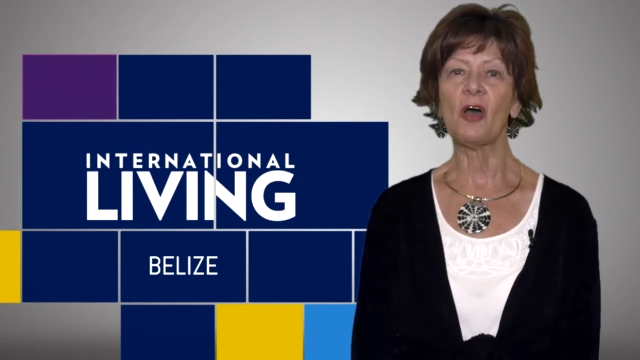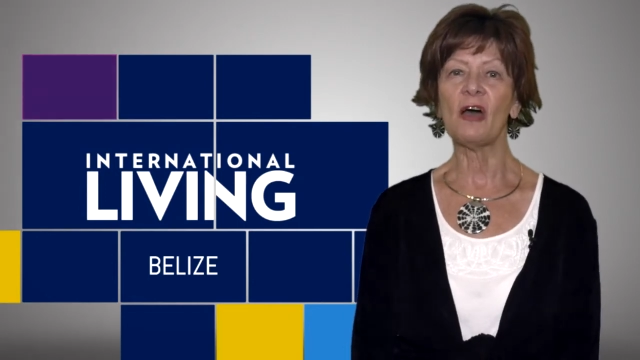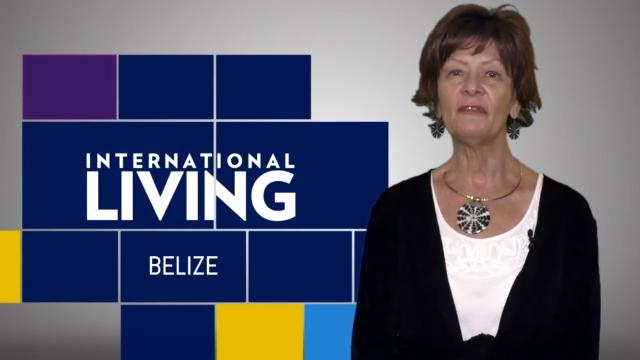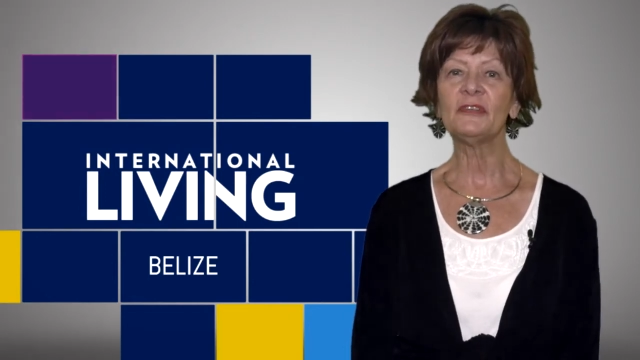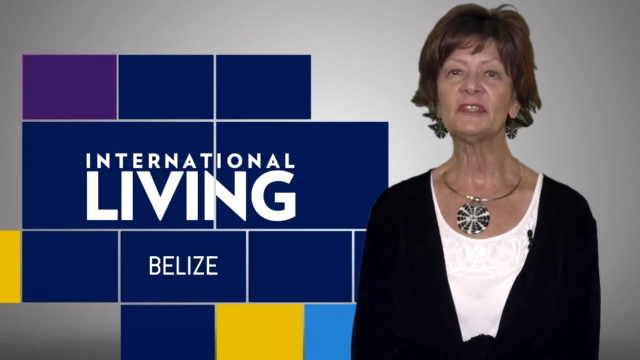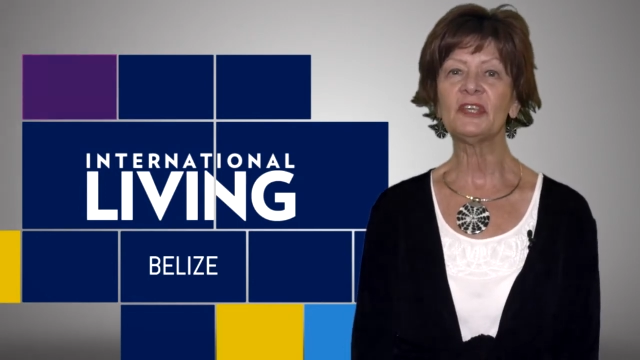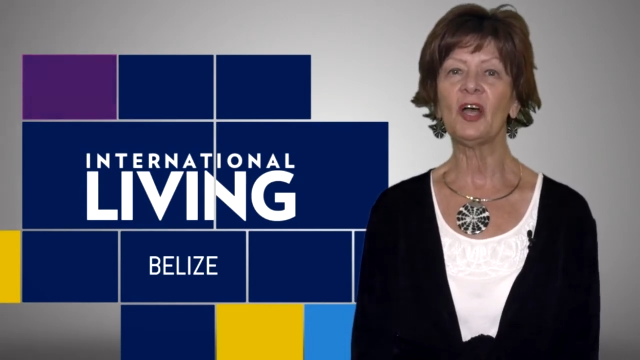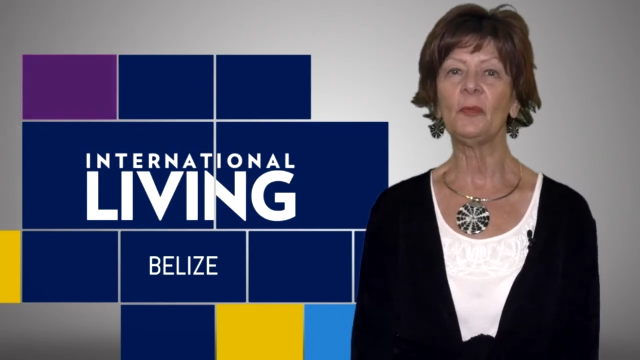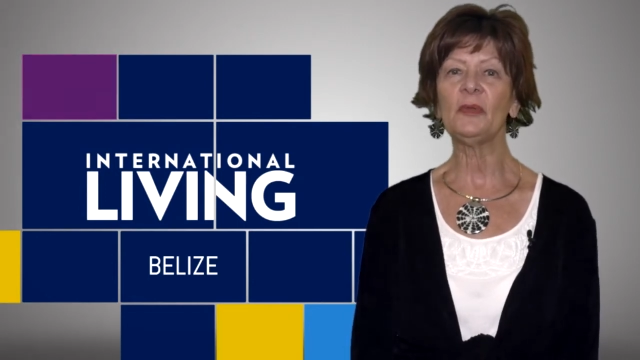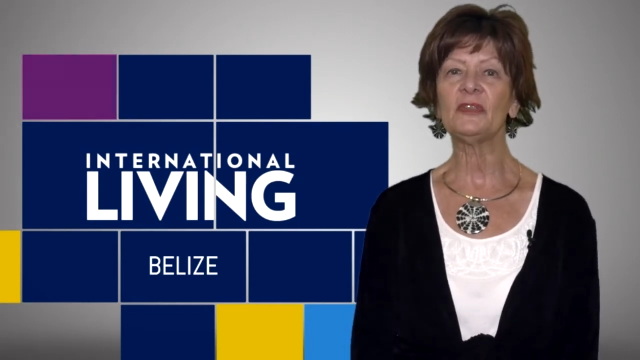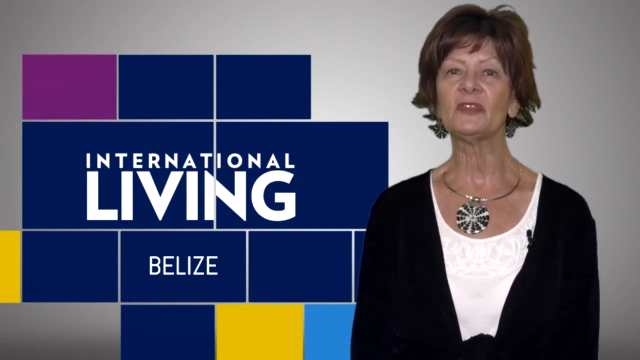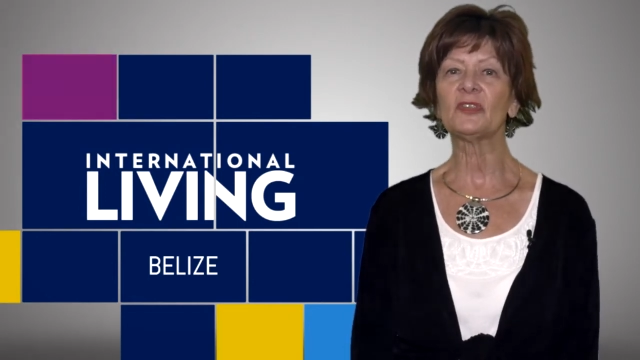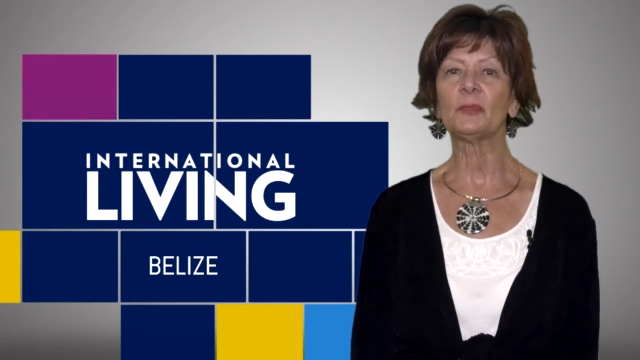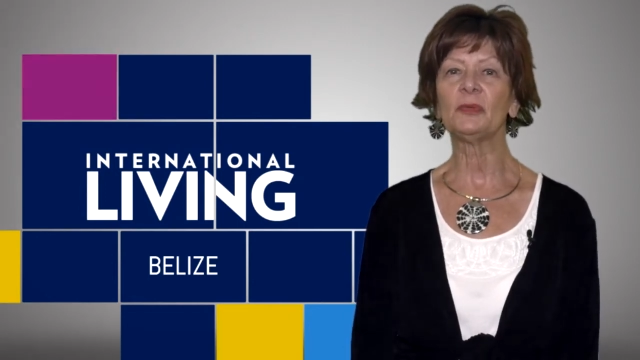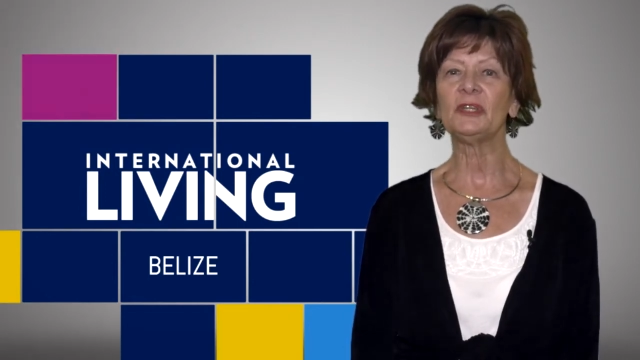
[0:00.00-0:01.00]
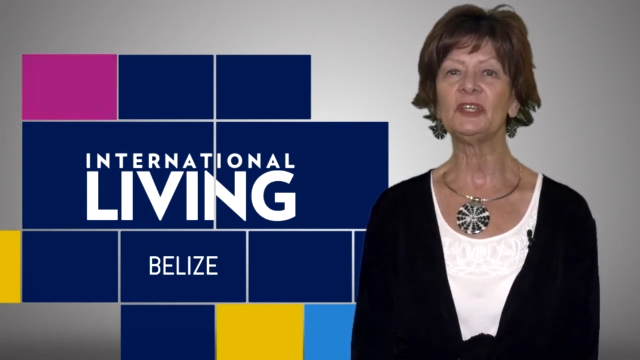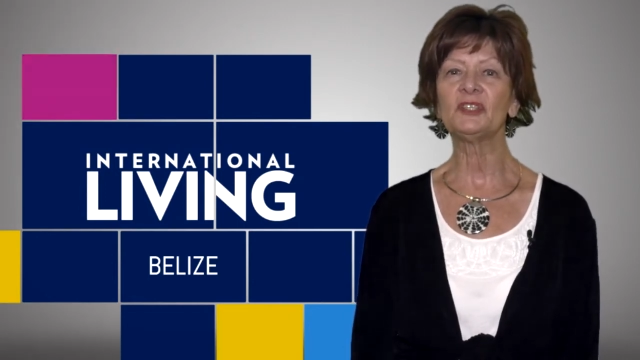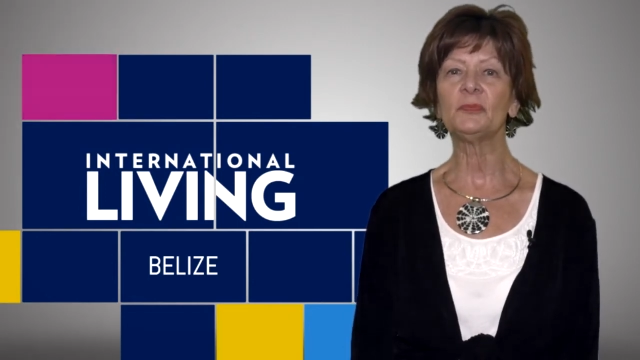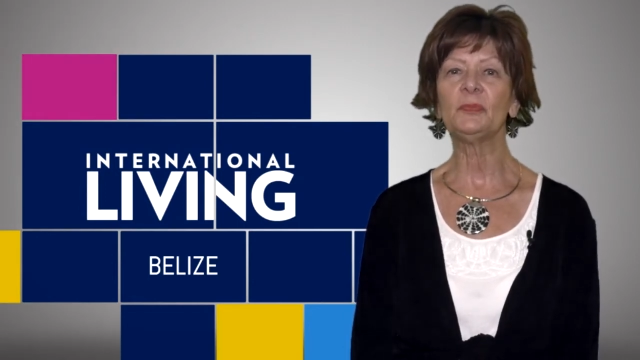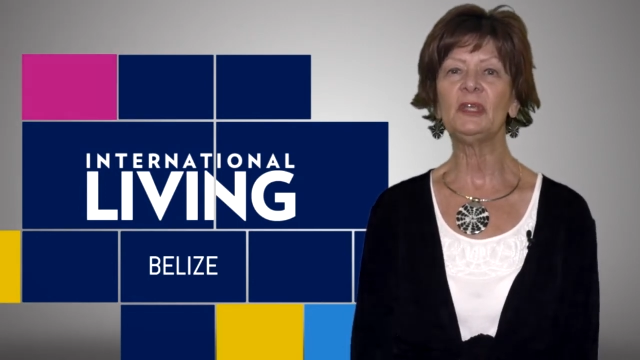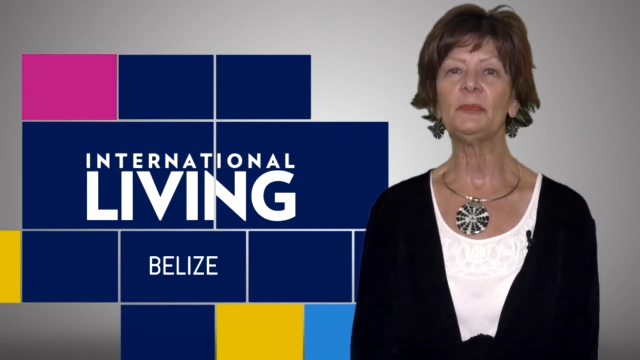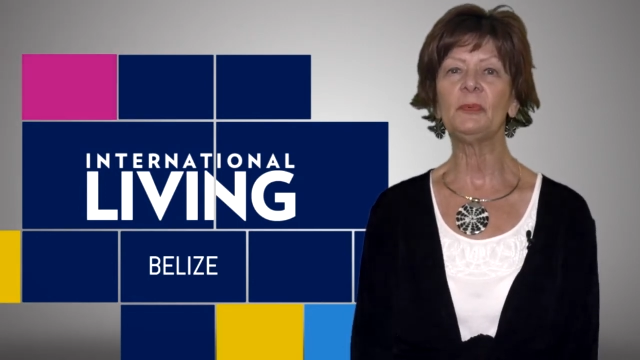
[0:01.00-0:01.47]
often tell me that the
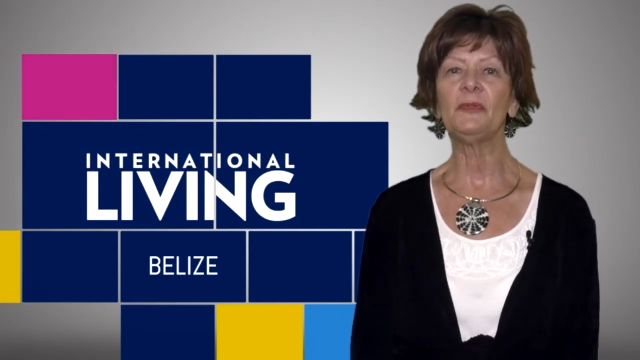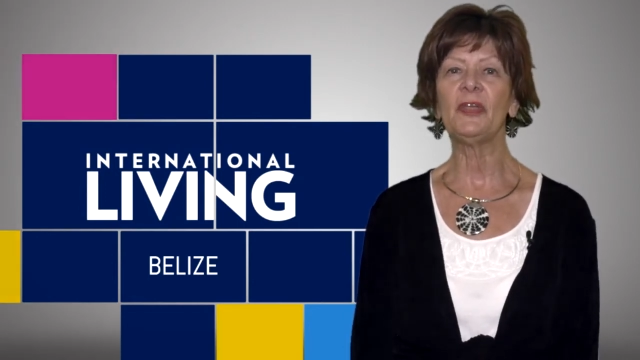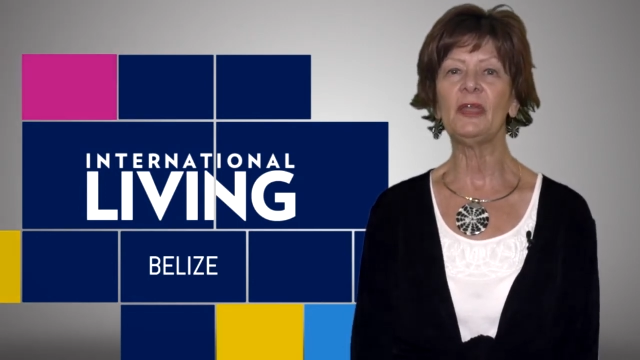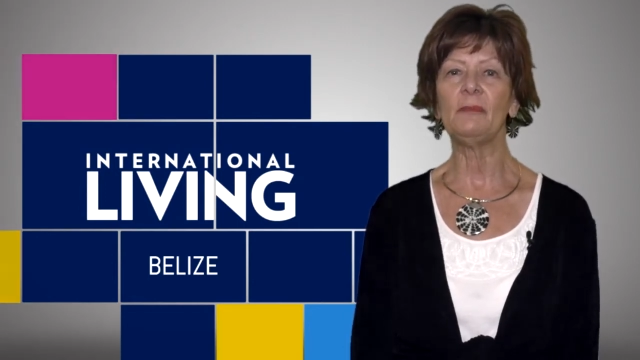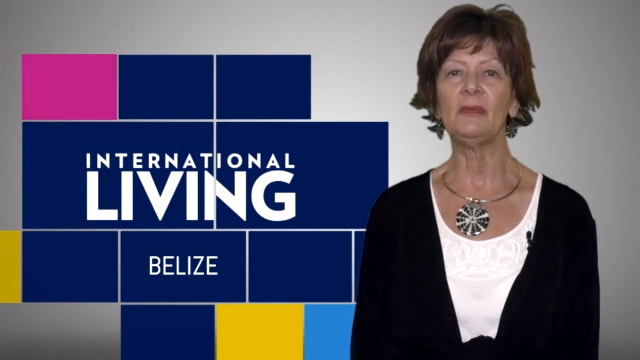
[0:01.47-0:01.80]
Belizean people they